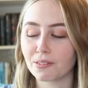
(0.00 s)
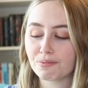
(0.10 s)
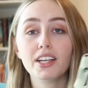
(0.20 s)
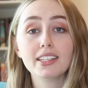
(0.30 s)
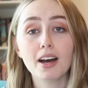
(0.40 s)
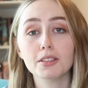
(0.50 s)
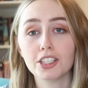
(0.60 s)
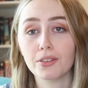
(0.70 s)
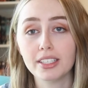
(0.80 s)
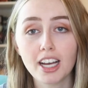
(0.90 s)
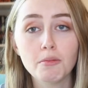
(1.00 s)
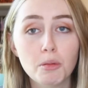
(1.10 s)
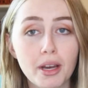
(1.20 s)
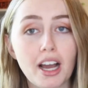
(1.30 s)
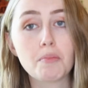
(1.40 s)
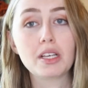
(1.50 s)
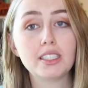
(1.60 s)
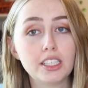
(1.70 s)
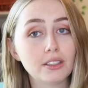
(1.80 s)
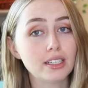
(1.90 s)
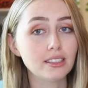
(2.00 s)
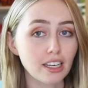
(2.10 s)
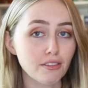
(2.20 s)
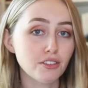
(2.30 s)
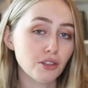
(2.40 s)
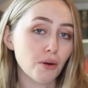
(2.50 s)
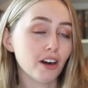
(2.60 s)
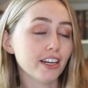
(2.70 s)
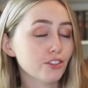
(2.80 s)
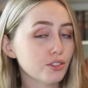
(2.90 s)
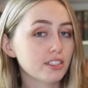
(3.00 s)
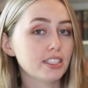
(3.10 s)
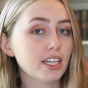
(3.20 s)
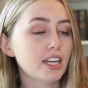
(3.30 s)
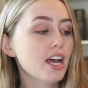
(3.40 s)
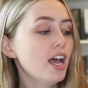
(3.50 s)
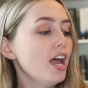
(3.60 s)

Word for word: I think now is a great time to pick up this series if you are interested